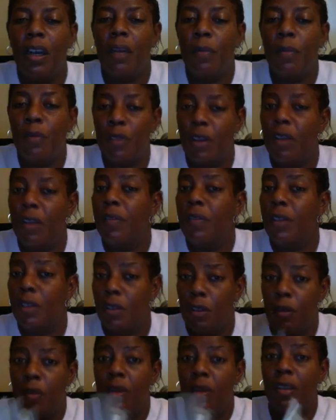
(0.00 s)
observe the
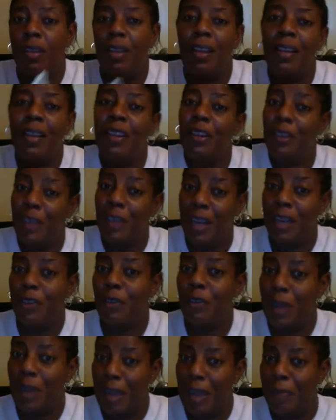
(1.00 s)
students in their
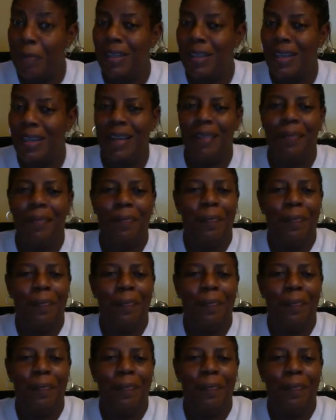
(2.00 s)
natural habitat